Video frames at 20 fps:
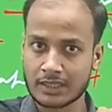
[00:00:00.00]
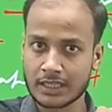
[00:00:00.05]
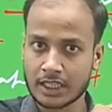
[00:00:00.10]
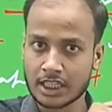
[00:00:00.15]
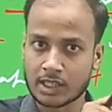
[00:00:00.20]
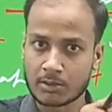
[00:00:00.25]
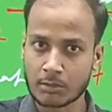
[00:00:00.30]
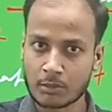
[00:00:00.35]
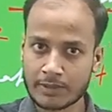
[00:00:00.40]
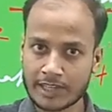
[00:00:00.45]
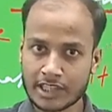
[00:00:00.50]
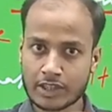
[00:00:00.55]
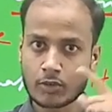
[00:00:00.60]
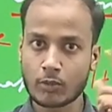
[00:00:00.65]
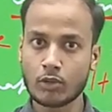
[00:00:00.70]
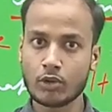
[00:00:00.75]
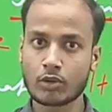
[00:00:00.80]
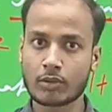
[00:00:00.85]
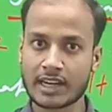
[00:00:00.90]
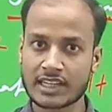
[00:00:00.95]
The moment you
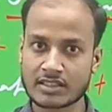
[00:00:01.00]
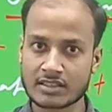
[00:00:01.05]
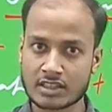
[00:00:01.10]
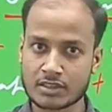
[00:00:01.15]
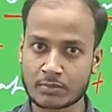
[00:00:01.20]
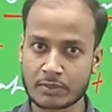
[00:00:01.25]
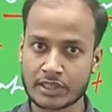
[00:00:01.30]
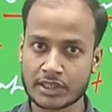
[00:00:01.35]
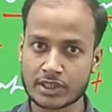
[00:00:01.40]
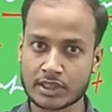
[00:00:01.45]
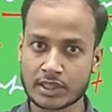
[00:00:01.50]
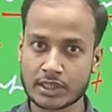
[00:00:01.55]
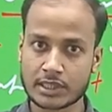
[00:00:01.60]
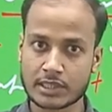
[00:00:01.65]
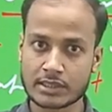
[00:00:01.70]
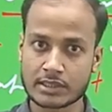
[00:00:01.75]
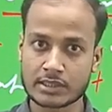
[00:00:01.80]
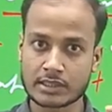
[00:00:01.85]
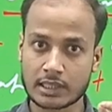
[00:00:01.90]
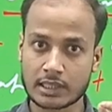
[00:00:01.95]
look at such picture,
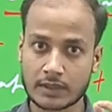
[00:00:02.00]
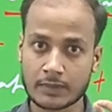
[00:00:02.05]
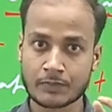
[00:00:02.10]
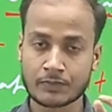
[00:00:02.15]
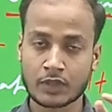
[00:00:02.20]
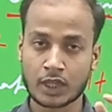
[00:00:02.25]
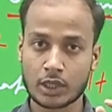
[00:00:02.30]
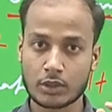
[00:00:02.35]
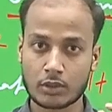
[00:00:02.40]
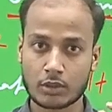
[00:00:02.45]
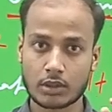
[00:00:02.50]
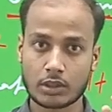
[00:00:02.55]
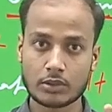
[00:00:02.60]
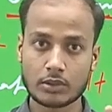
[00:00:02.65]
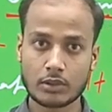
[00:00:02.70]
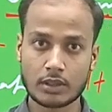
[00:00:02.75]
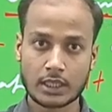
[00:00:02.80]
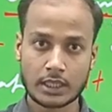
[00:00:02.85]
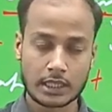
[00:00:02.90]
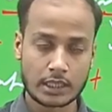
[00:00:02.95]
it's
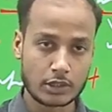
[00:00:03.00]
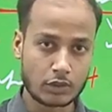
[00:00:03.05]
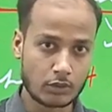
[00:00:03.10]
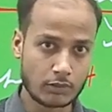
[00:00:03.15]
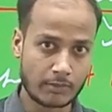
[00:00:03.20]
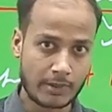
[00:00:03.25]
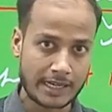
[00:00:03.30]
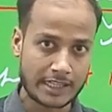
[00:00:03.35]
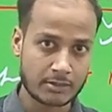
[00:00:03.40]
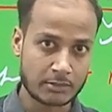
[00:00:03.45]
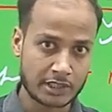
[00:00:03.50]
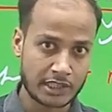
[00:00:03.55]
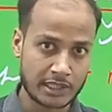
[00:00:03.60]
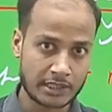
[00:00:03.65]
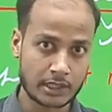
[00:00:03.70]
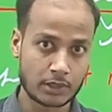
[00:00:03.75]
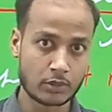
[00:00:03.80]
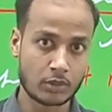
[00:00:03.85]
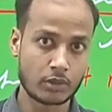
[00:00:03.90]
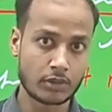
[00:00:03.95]
you might be
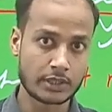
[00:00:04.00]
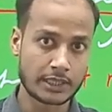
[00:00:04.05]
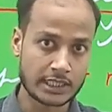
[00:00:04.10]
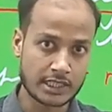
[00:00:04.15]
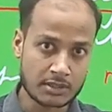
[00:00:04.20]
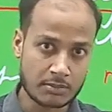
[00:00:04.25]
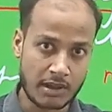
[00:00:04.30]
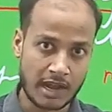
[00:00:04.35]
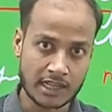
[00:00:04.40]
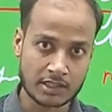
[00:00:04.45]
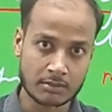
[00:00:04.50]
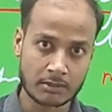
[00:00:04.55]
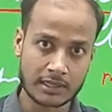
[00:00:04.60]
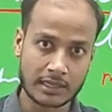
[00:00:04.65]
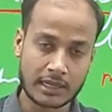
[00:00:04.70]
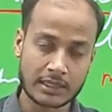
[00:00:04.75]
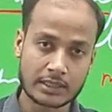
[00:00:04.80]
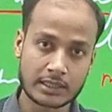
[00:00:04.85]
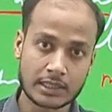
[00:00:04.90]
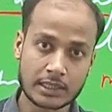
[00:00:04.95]
thinking, oh, he is Mahatma
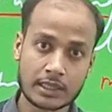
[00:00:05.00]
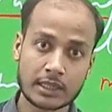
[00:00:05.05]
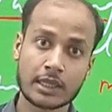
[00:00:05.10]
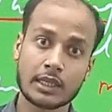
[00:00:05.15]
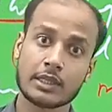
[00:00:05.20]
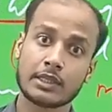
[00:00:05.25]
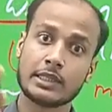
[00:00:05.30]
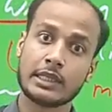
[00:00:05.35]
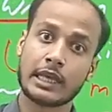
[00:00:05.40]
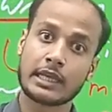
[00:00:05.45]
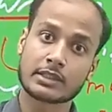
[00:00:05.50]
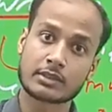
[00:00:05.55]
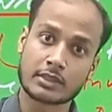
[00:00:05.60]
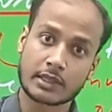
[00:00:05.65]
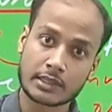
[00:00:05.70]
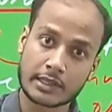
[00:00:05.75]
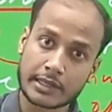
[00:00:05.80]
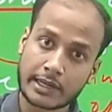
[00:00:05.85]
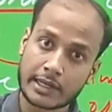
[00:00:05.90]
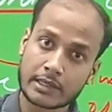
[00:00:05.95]
Gandhi, he has
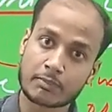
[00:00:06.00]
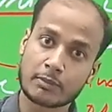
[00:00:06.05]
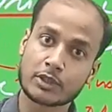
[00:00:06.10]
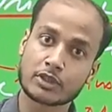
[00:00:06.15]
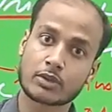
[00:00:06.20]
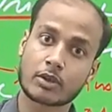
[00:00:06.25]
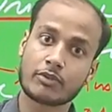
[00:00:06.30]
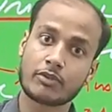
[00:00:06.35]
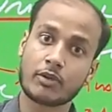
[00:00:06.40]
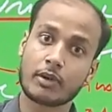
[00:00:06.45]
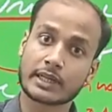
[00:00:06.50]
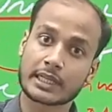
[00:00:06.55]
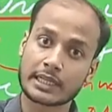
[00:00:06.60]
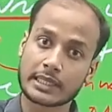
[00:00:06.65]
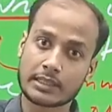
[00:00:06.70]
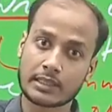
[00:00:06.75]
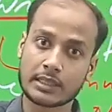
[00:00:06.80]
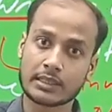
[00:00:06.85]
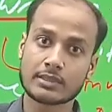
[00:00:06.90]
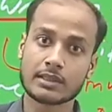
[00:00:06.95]
done great piece of work
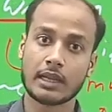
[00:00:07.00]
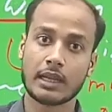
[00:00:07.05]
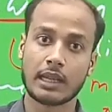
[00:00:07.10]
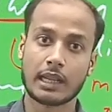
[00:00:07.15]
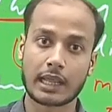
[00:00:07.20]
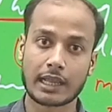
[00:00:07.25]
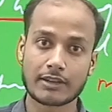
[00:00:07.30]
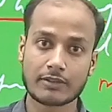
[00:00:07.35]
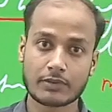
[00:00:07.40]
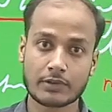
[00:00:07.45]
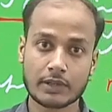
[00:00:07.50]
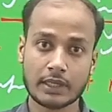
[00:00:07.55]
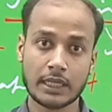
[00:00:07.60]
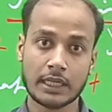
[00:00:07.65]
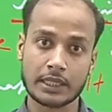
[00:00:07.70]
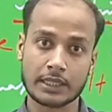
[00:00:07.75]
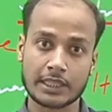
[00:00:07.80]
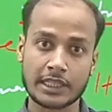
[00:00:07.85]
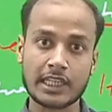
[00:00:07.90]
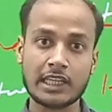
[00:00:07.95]
in his life,
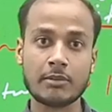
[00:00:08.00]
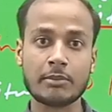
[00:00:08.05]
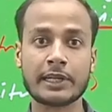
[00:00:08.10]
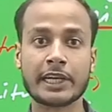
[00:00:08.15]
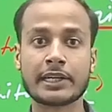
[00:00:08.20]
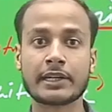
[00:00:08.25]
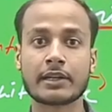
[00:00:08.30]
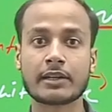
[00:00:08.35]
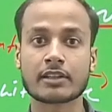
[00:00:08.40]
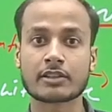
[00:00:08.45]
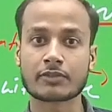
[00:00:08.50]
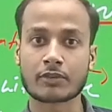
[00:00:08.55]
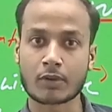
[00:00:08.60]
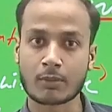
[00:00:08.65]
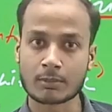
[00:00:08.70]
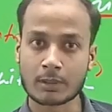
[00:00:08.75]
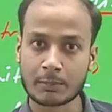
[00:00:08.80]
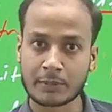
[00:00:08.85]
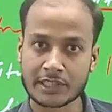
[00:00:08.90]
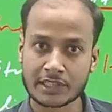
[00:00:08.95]
he liberated us from
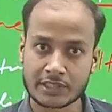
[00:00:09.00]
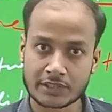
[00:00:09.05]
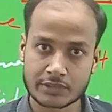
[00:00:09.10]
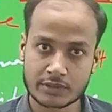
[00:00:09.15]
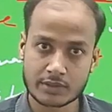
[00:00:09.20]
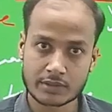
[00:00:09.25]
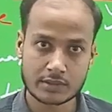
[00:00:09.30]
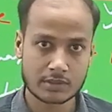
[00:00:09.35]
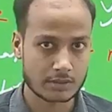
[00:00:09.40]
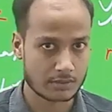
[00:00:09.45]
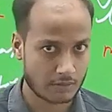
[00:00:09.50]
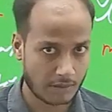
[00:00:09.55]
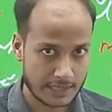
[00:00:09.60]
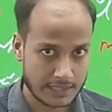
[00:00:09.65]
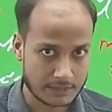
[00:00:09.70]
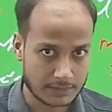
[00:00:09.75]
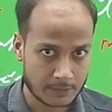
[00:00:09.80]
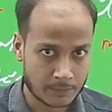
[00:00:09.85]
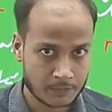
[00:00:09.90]
the Britishers, right?